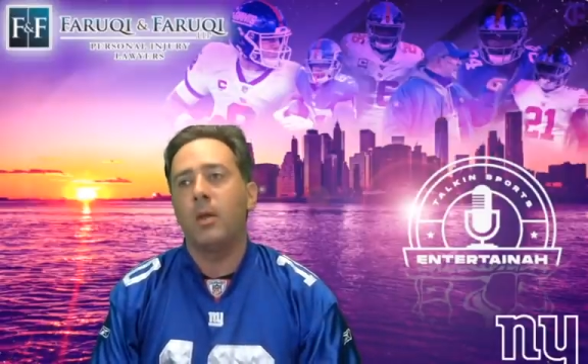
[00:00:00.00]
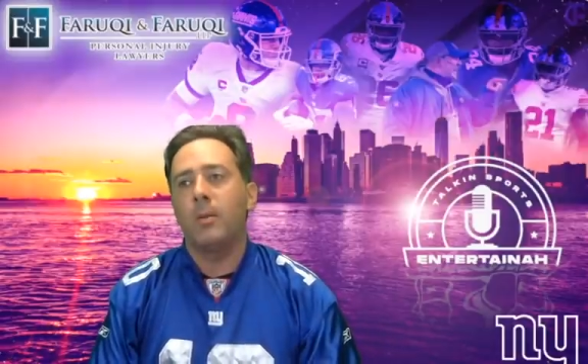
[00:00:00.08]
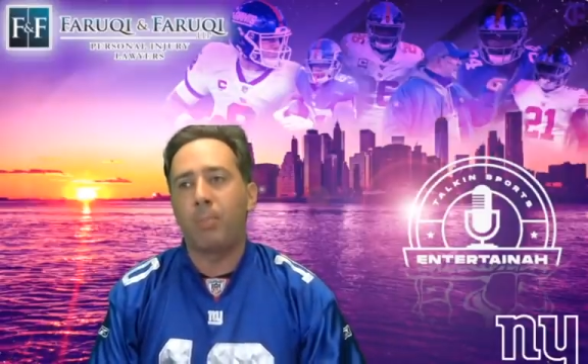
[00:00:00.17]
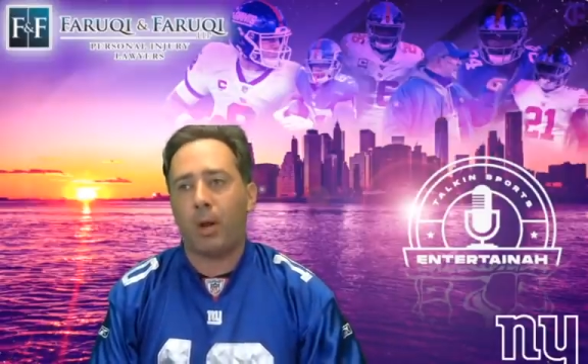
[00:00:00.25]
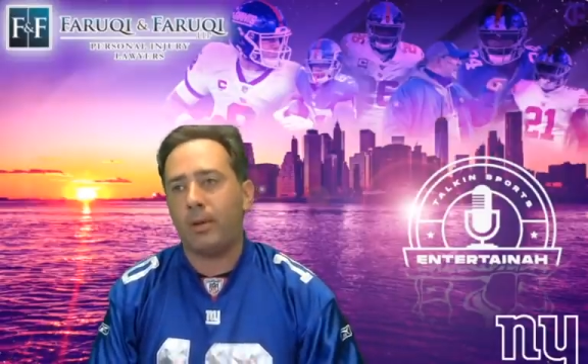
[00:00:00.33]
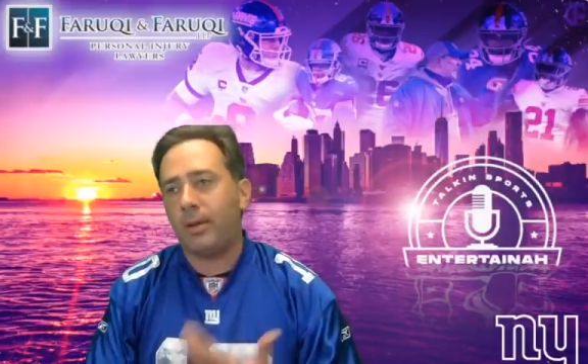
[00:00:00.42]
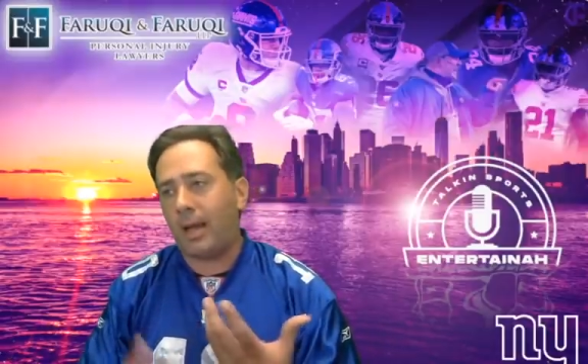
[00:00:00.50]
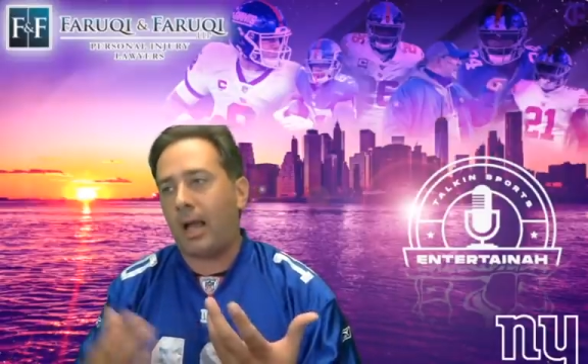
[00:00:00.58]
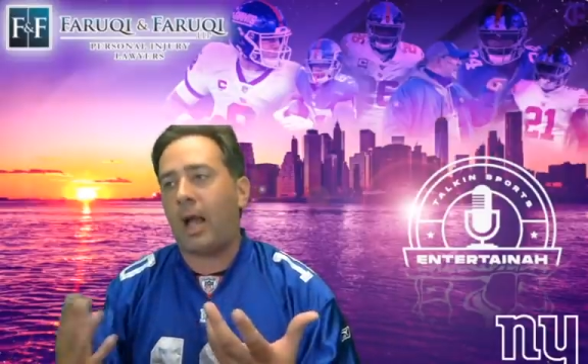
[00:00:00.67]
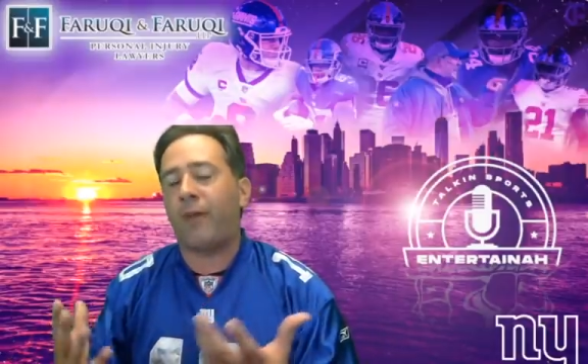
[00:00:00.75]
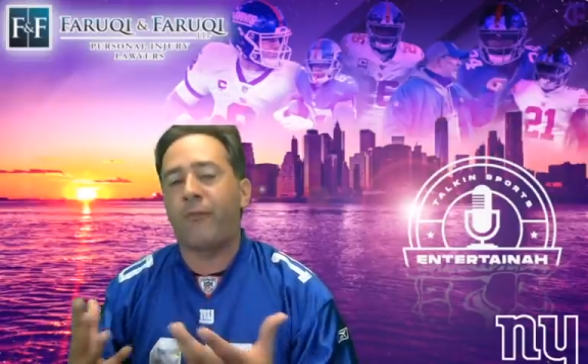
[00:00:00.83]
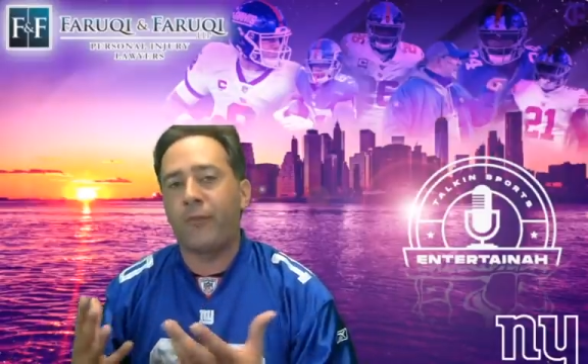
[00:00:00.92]
But
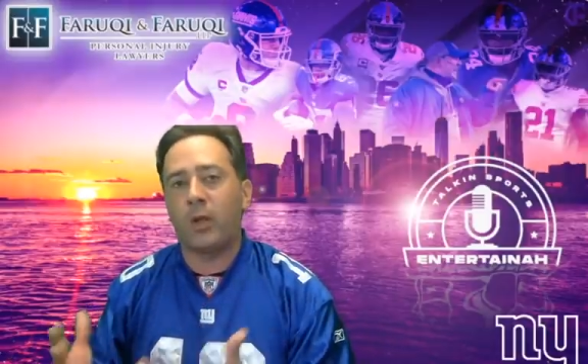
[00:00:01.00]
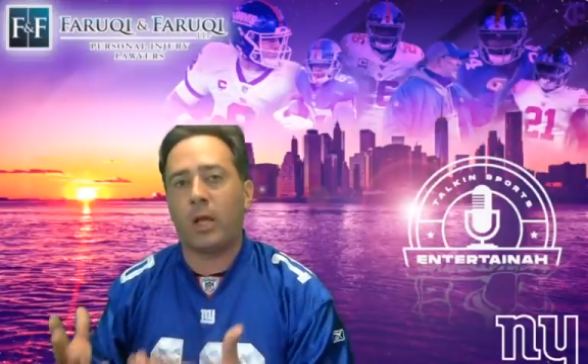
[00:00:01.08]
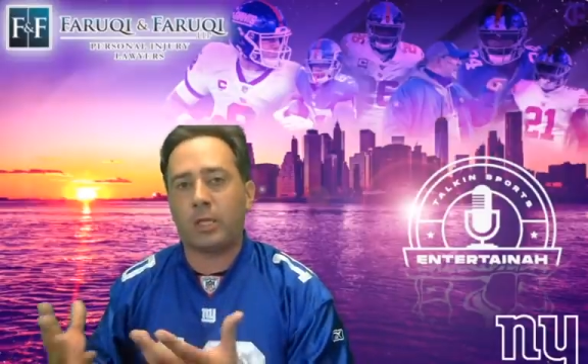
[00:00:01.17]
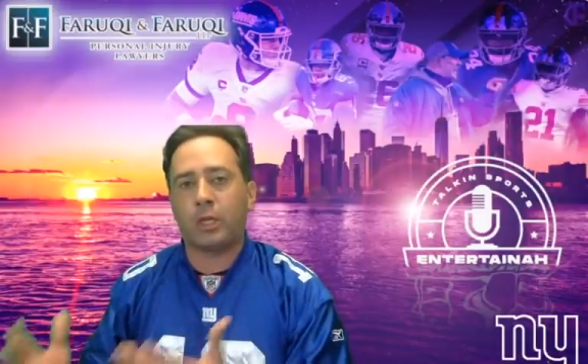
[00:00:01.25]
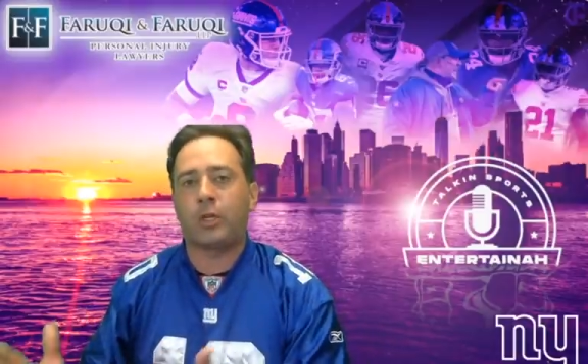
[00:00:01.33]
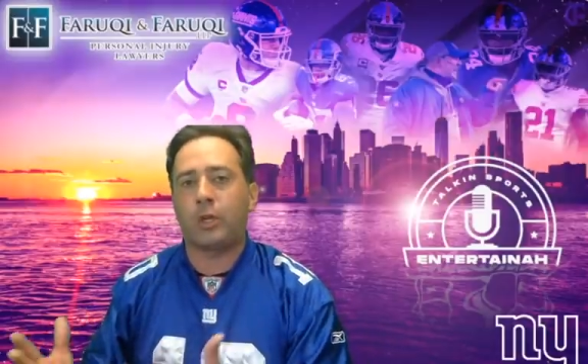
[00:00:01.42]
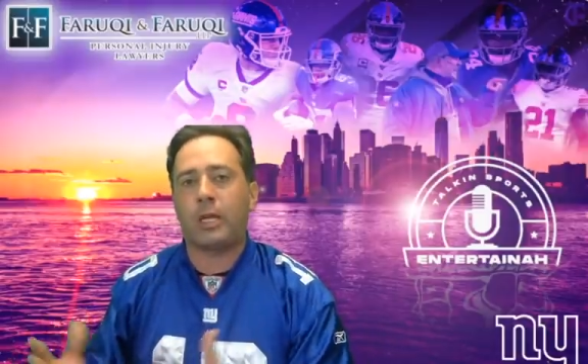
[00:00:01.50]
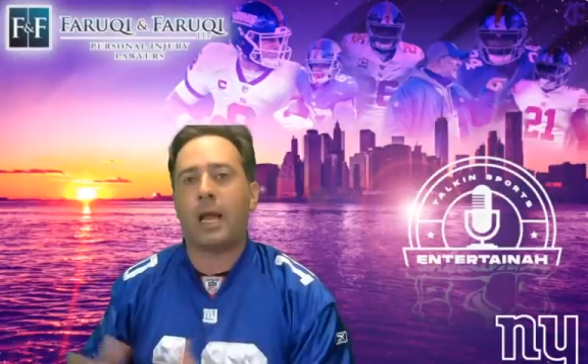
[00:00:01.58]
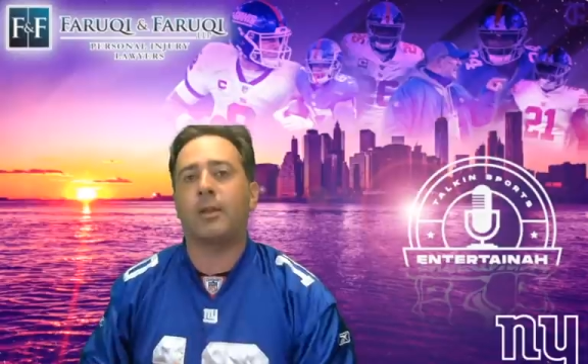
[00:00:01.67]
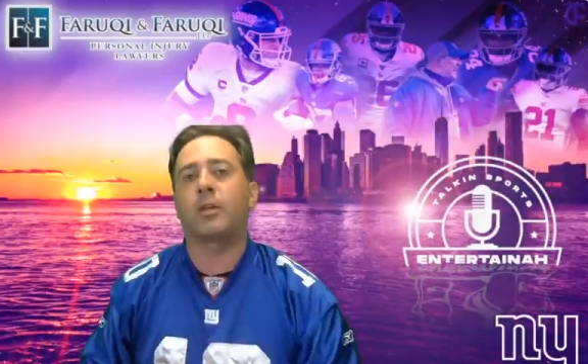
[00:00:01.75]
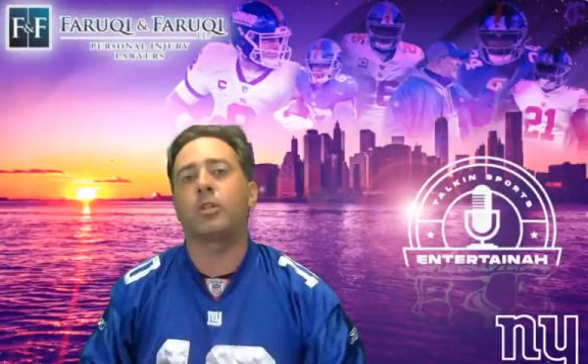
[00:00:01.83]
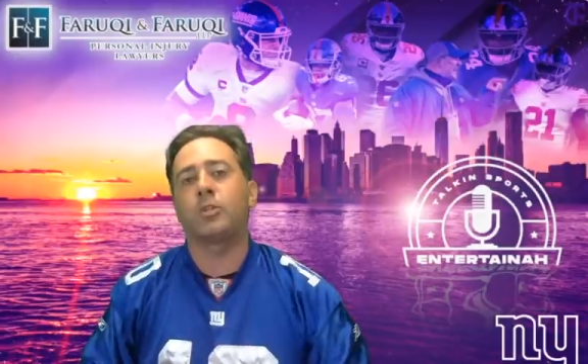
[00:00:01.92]
I feel like you could have
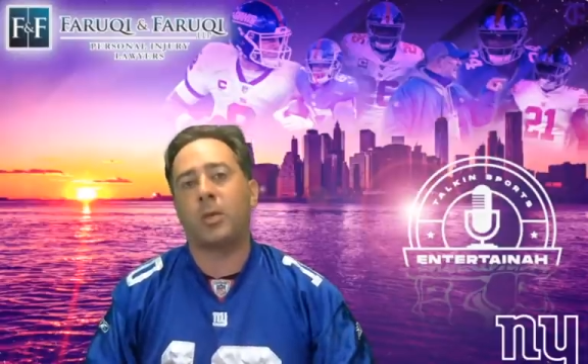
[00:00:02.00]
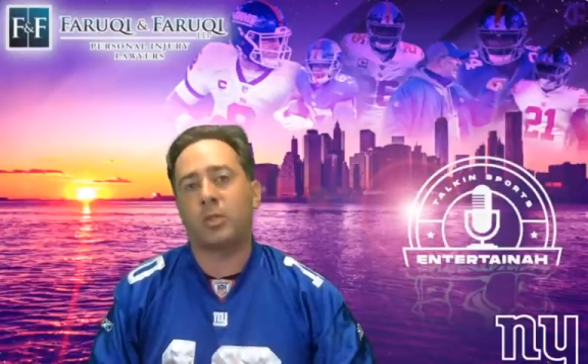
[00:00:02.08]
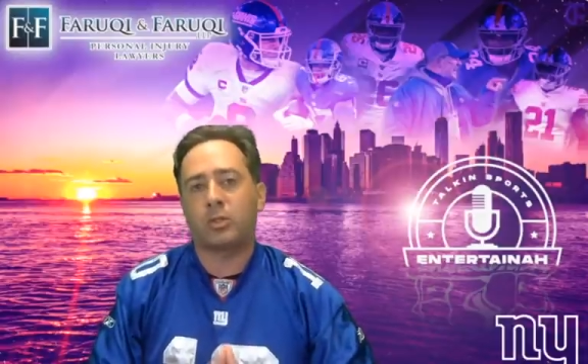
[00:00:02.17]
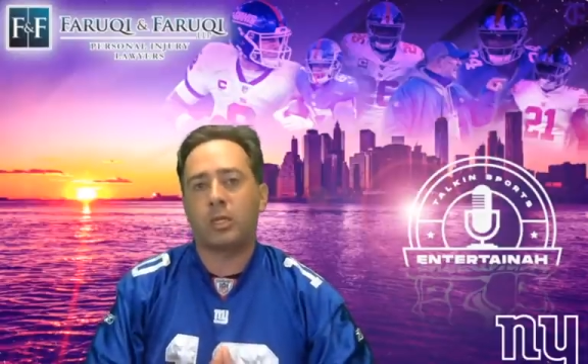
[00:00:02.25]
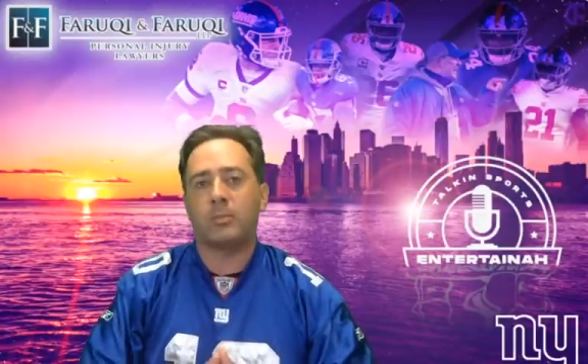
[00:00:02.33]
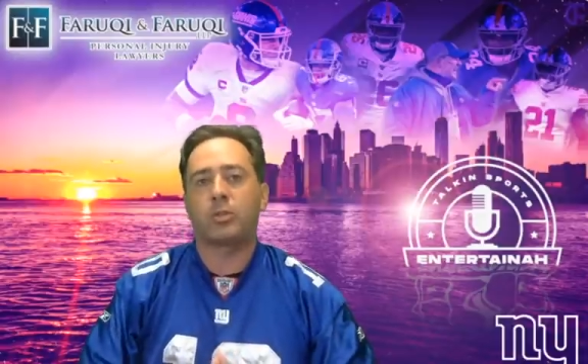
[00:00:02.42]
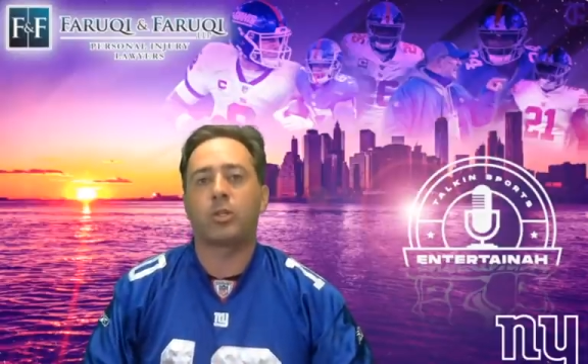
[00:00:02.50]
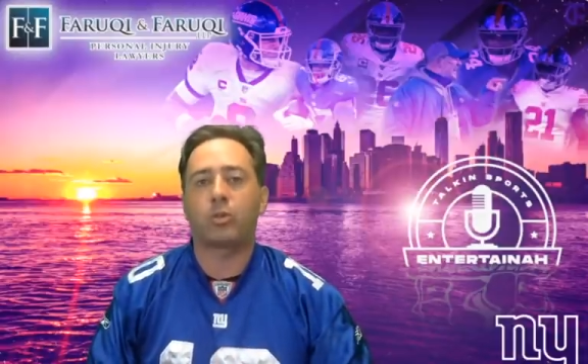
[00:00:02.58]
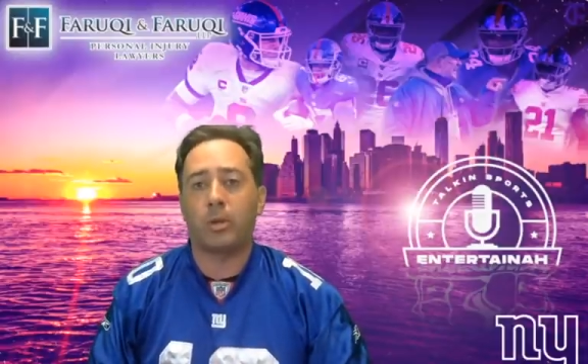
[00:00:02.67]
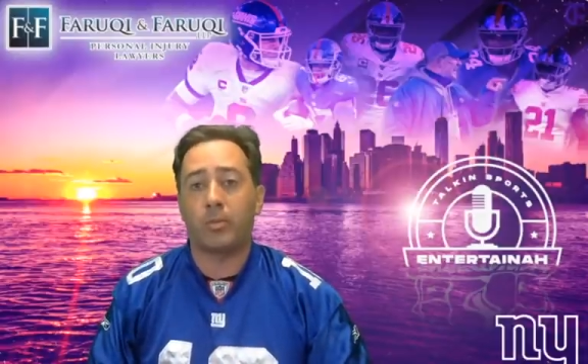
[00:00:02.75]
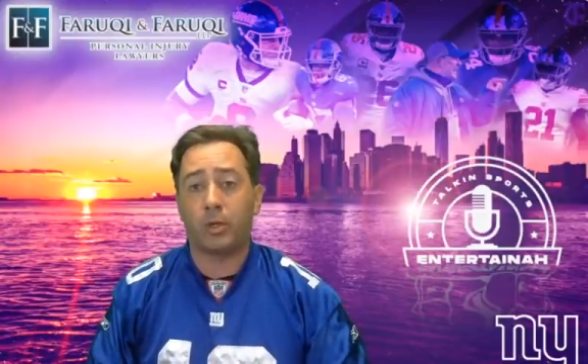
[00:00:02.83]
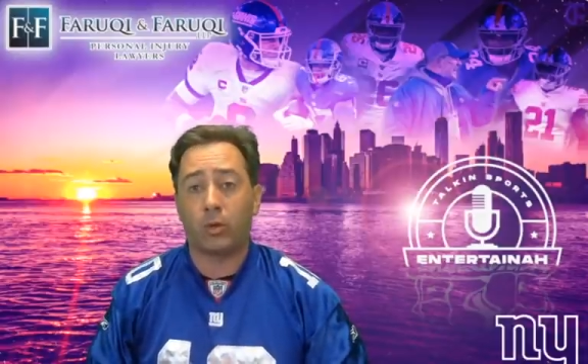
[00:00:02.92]
gotten a good special teams
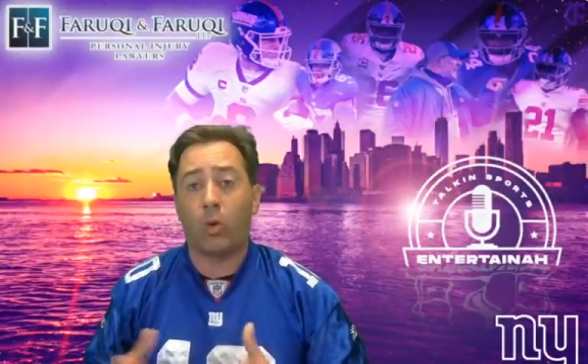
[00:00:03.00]
contributor